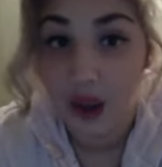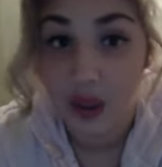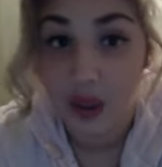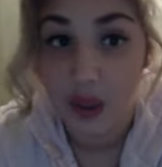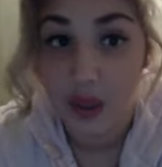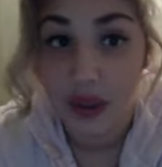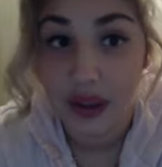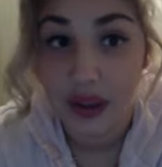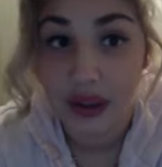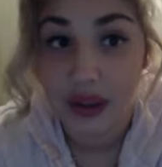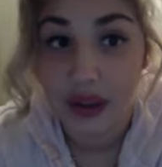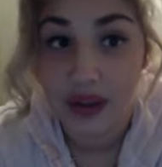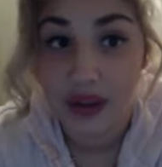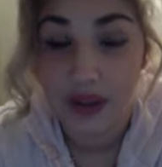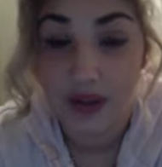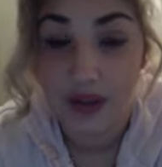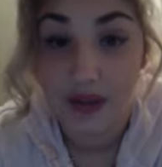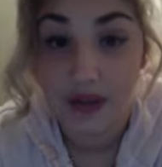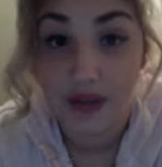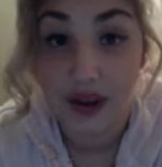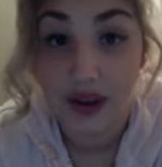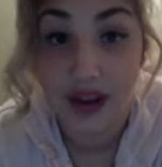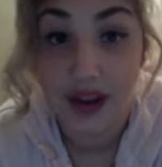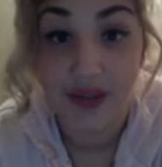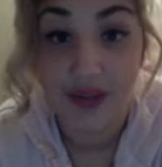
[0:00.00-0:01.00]
with
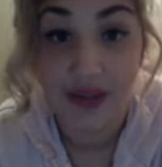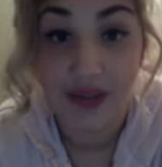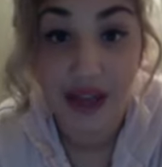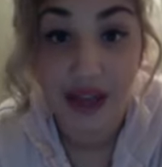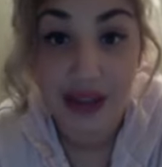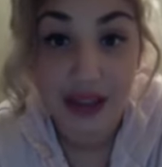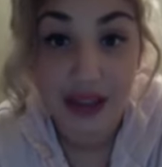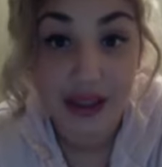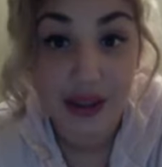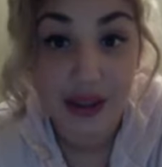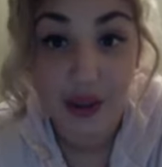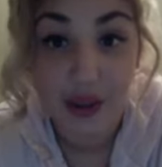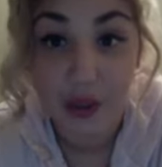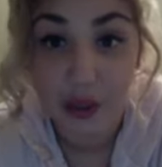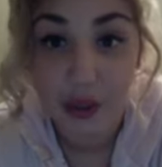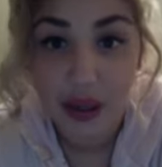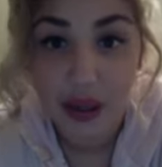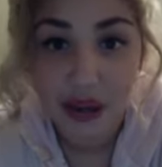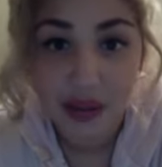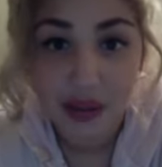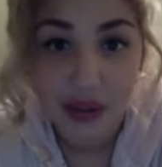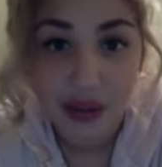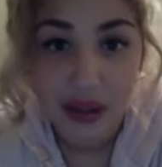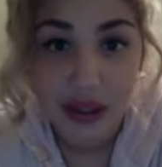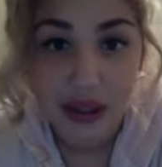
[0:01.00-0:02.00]
5 kids or
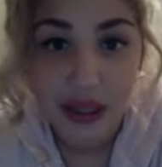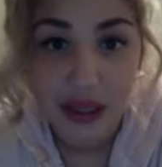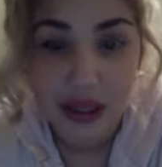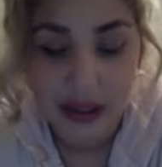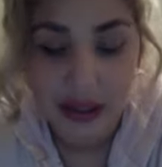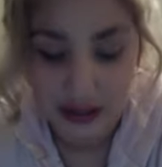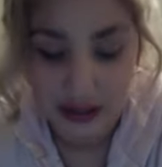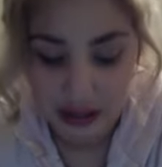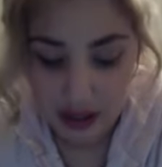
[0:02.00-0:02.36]
whatever, like,